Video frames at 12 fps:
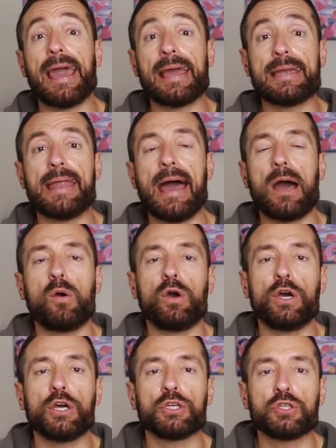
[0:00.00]
and
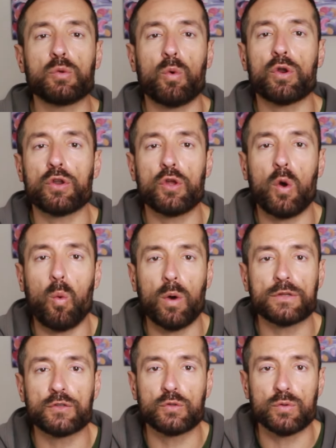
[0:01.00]
now you want to know
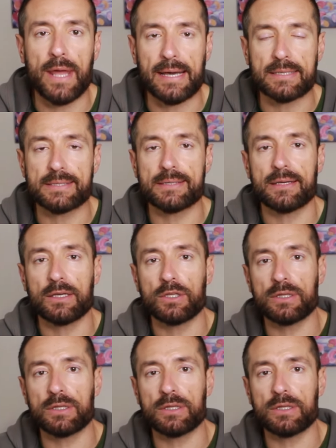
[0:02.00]
what to do next.